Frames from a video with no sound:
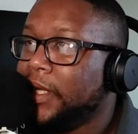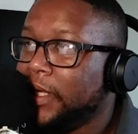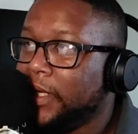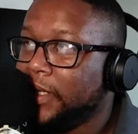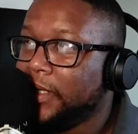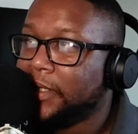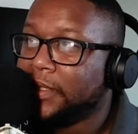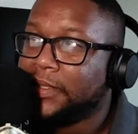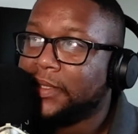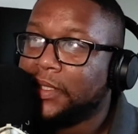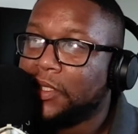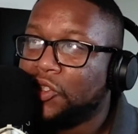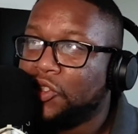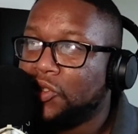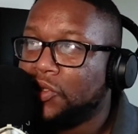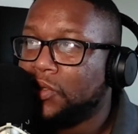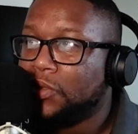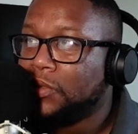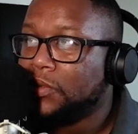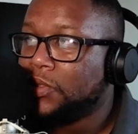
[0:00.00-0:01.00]
Is
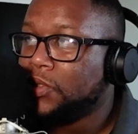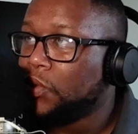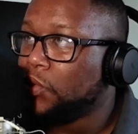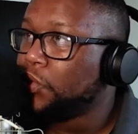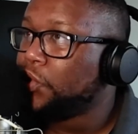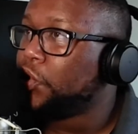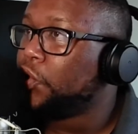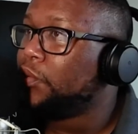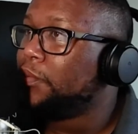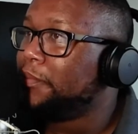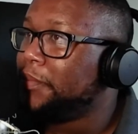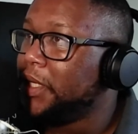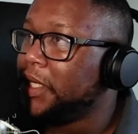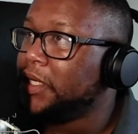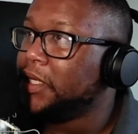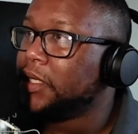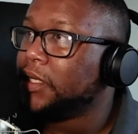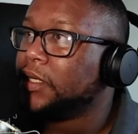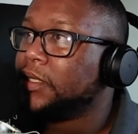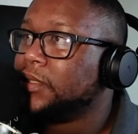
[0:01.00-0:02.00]
social
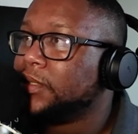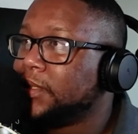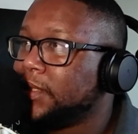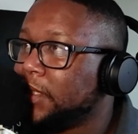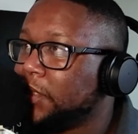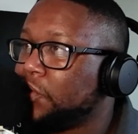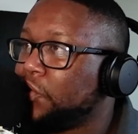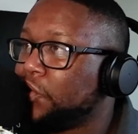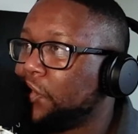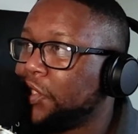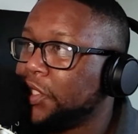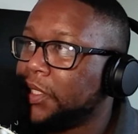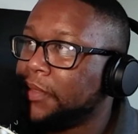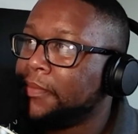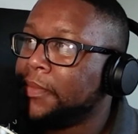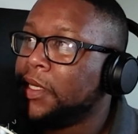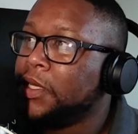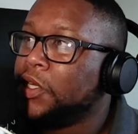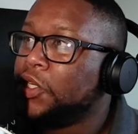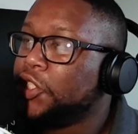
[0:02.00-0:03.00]
media censorship
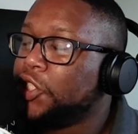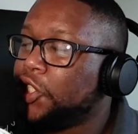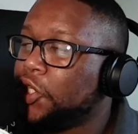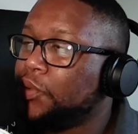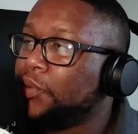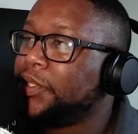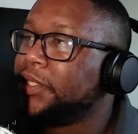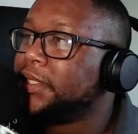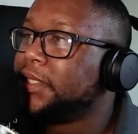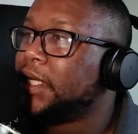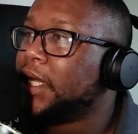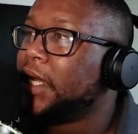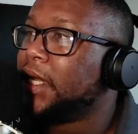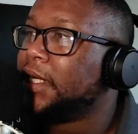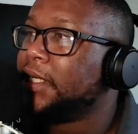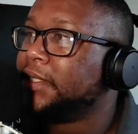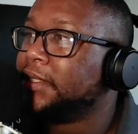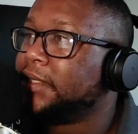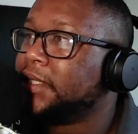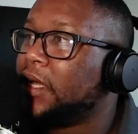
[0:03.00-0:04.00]
showing
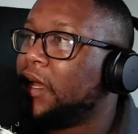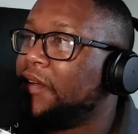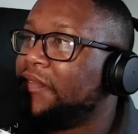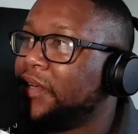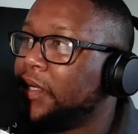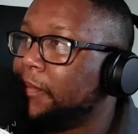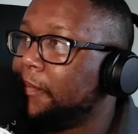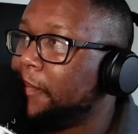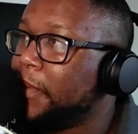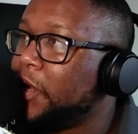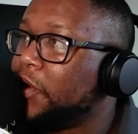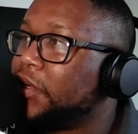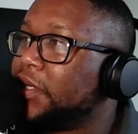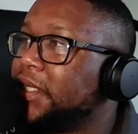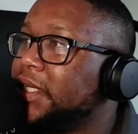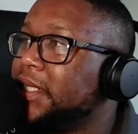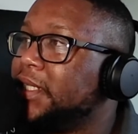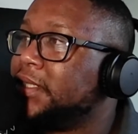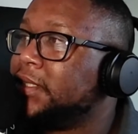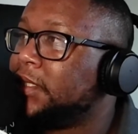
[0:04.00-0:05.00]
signs of an
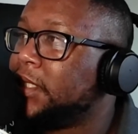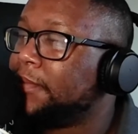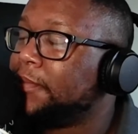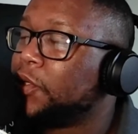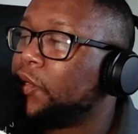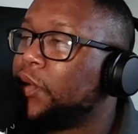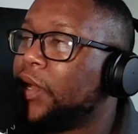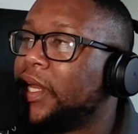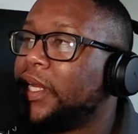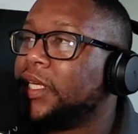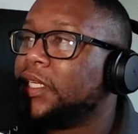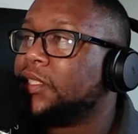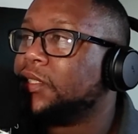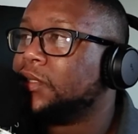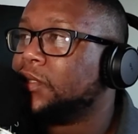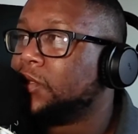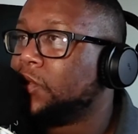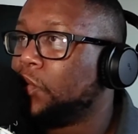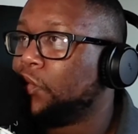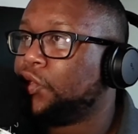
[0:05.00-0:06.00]
American democratic
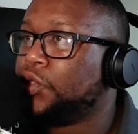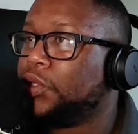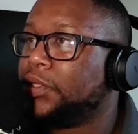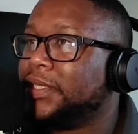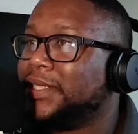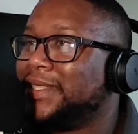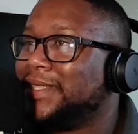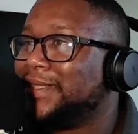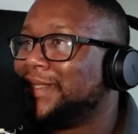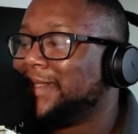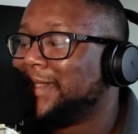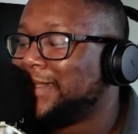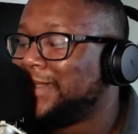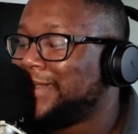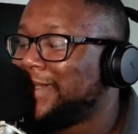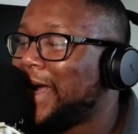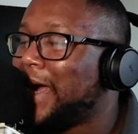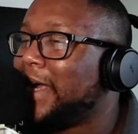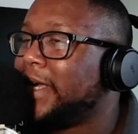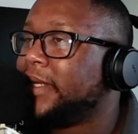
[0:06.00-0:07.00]
socialist
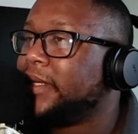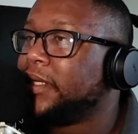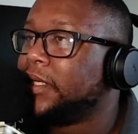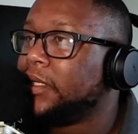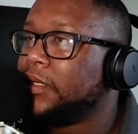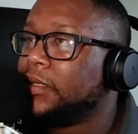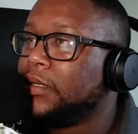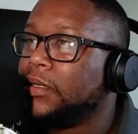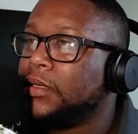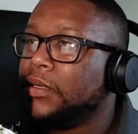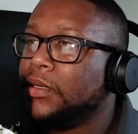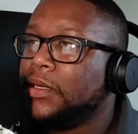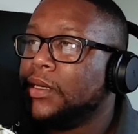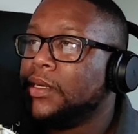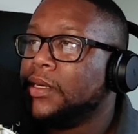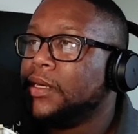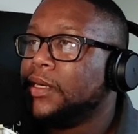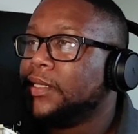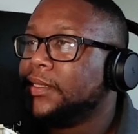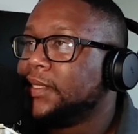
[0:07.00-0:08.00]
society?
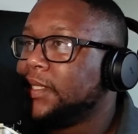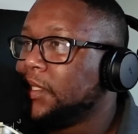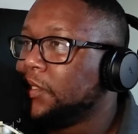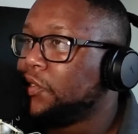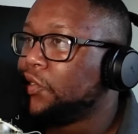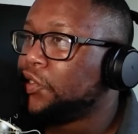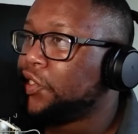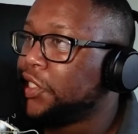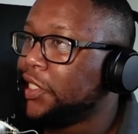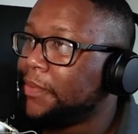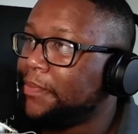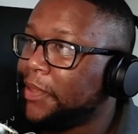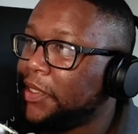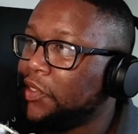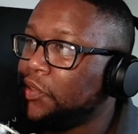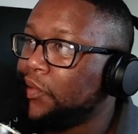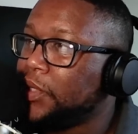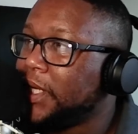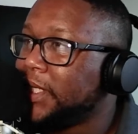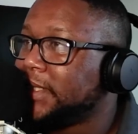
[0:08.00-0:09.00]
Censorship in
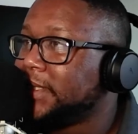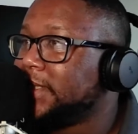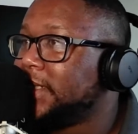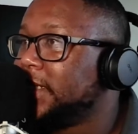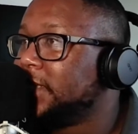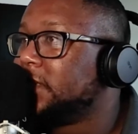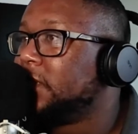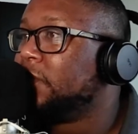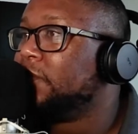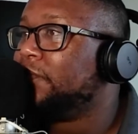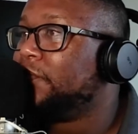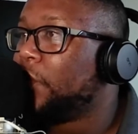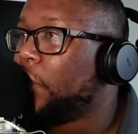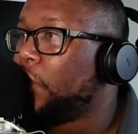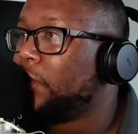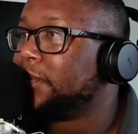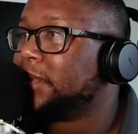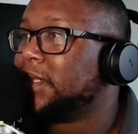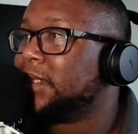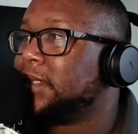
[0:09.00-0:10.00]
the United States
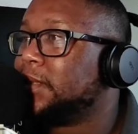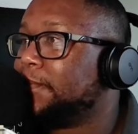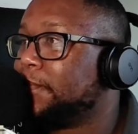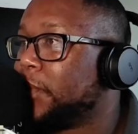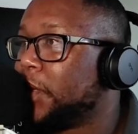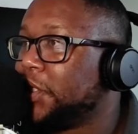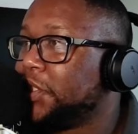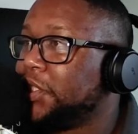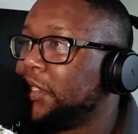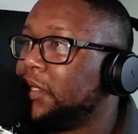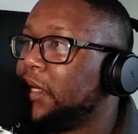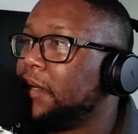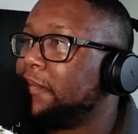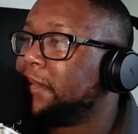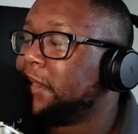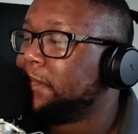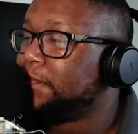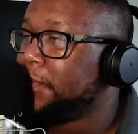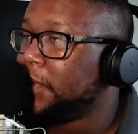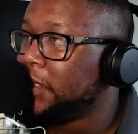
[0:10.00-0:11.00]
involves the suppression
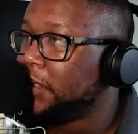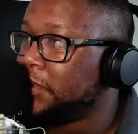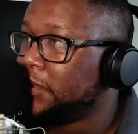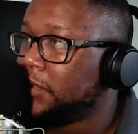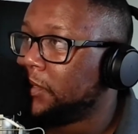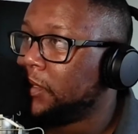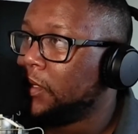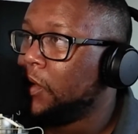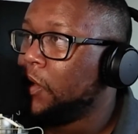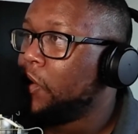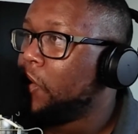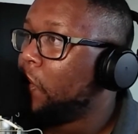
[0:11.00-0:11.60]
of speech